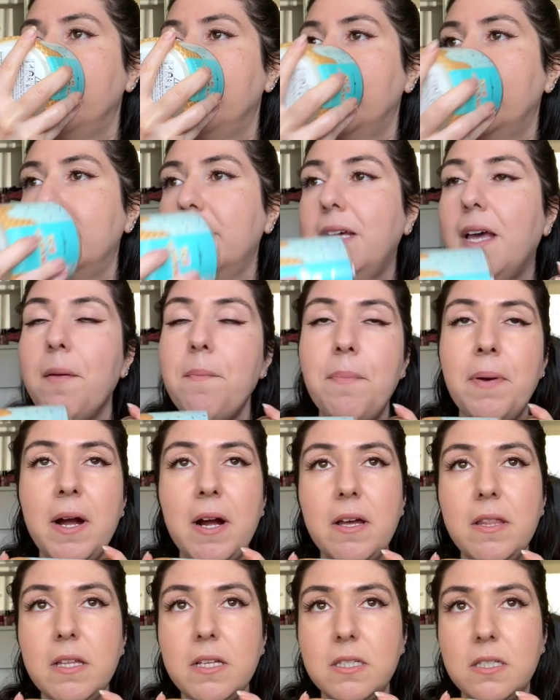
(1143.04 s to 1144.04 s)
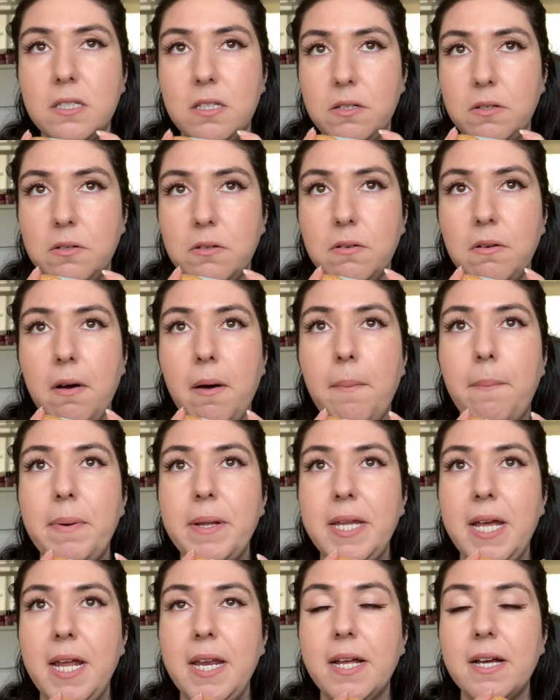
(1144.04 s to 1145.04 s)
to compare the two,
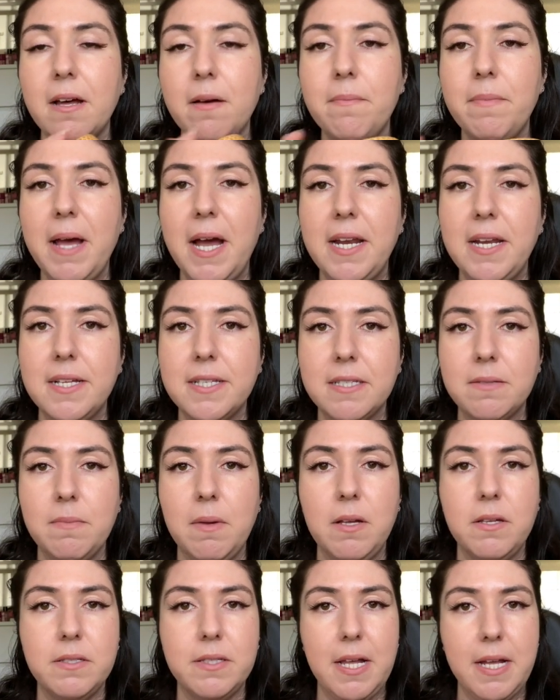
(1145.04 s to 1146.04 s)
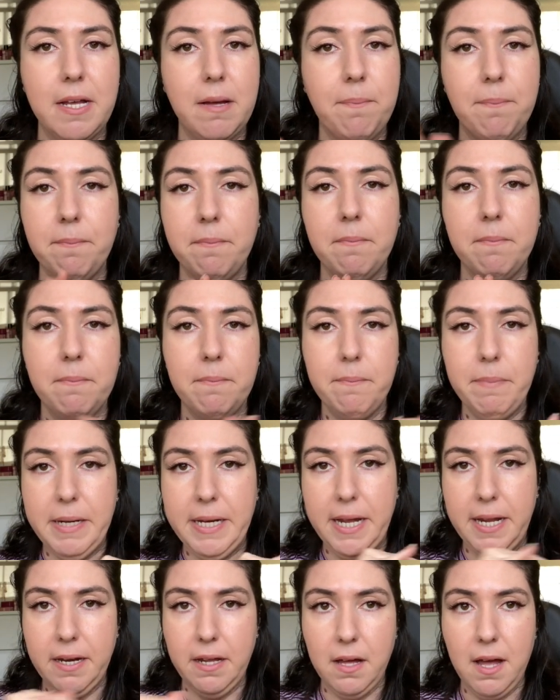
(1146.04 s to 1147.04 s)
Banana Cabana smells like
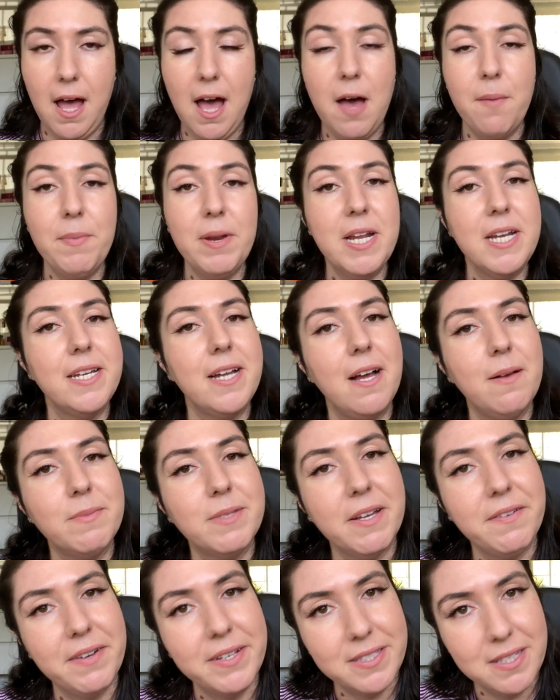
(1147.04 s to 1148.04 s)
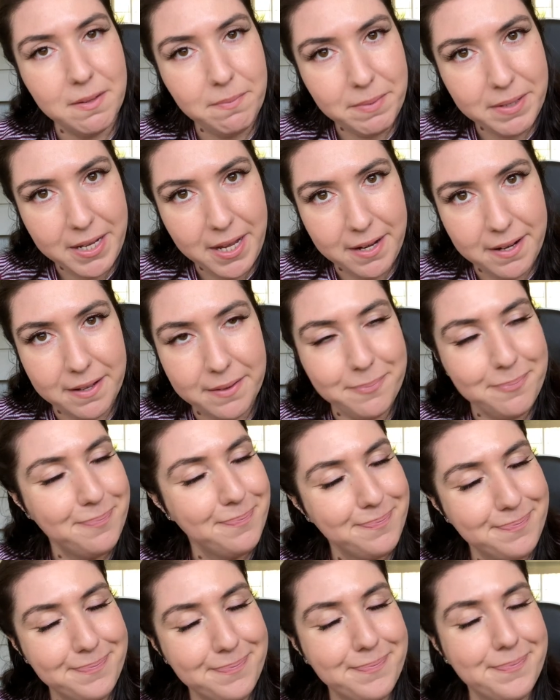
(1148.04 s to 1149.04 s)
banana. How many times have I said banana?
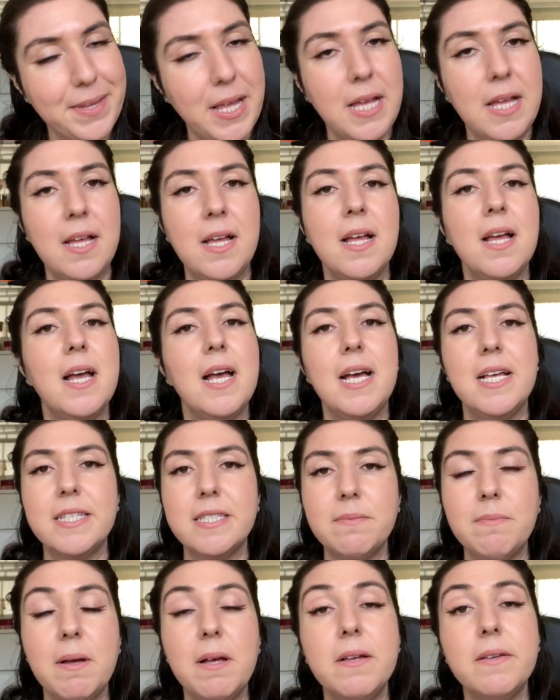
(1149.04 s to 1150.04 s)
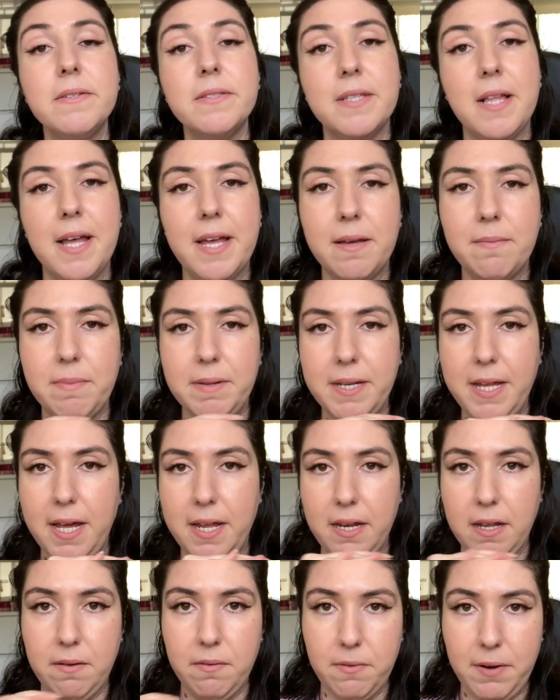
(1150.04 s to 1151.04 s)
It smells like
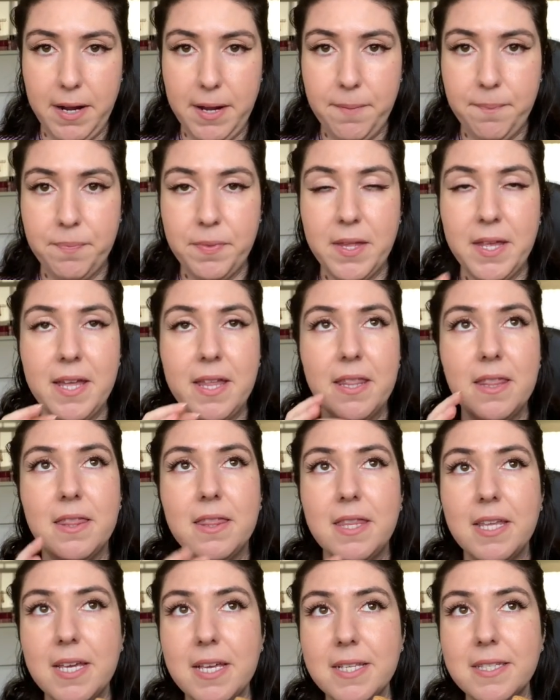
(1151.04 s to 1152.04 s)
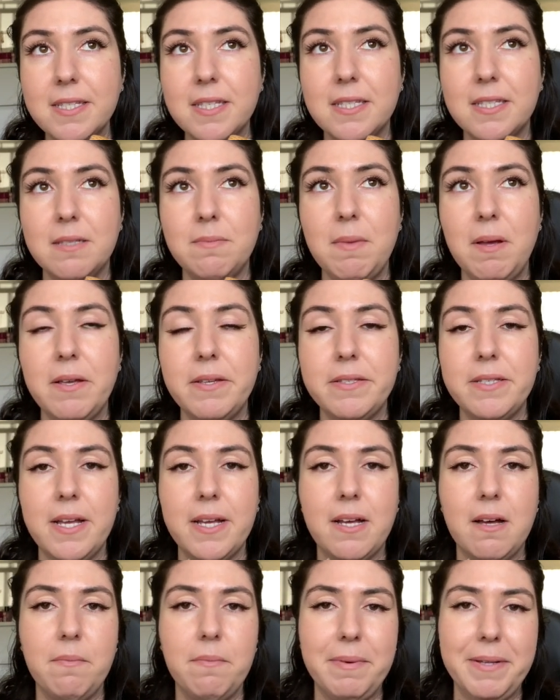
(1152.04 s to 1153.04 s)
banana, right? This smells
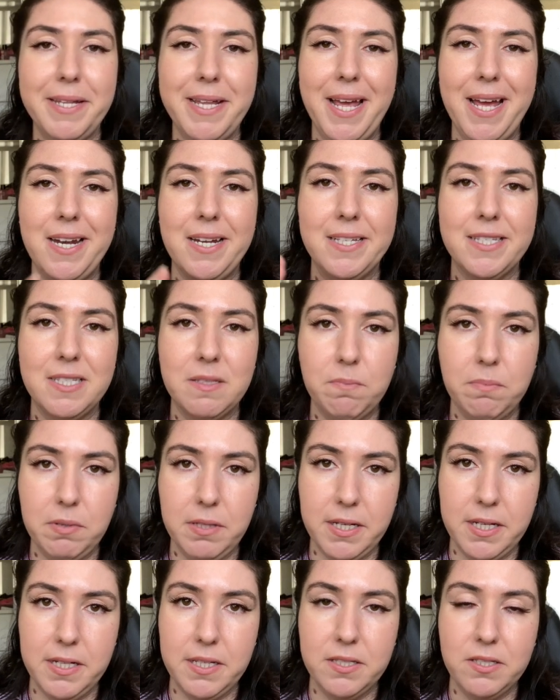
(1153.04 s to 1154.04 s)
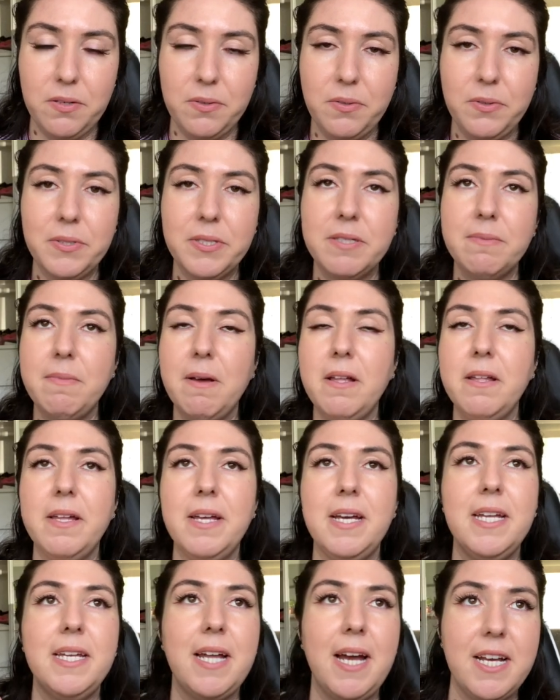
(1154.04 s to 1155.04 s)
like a banana split. So you smell
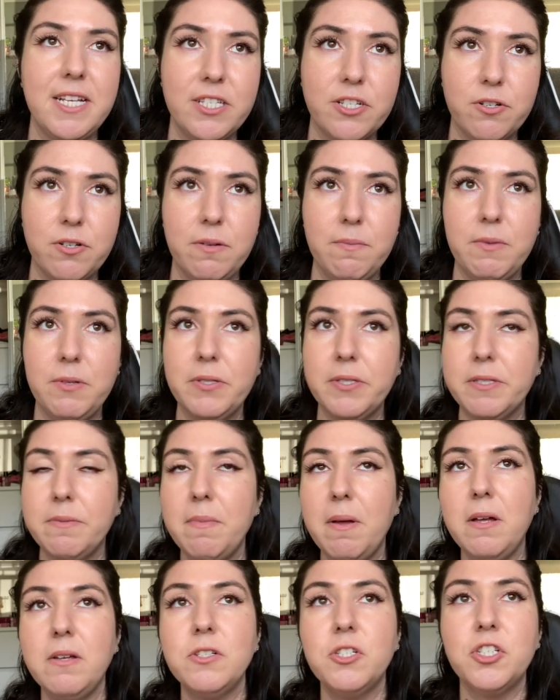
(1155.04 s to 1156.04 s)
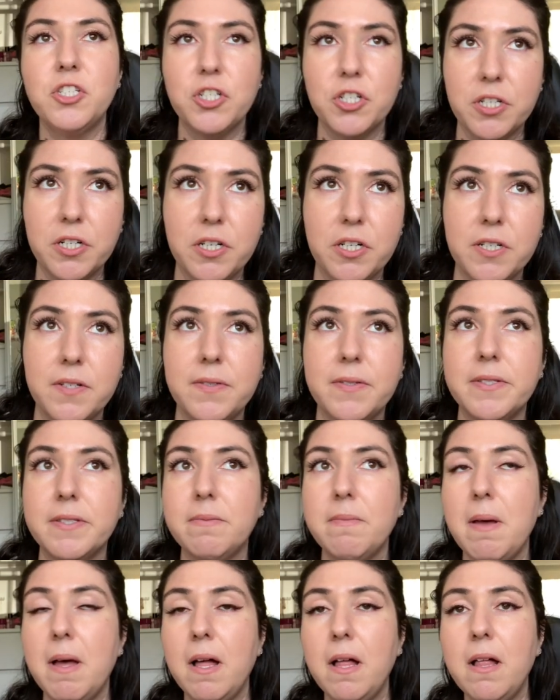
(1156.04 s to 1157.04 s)
an ice cream, you smell sugar, you
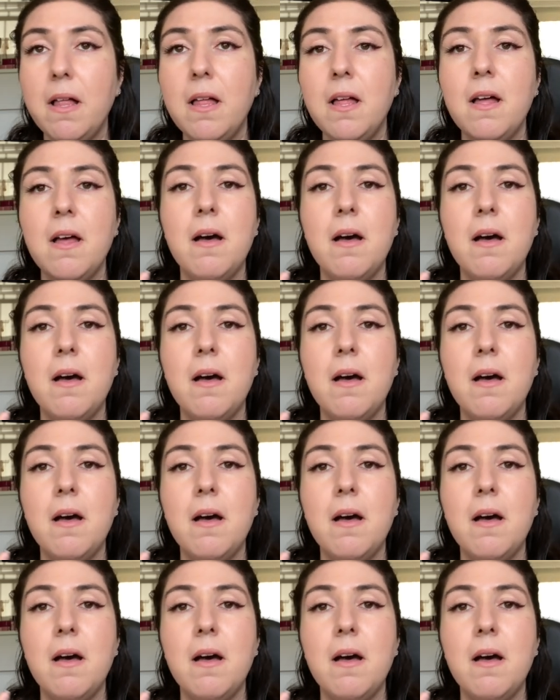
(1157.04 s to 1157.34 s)
smell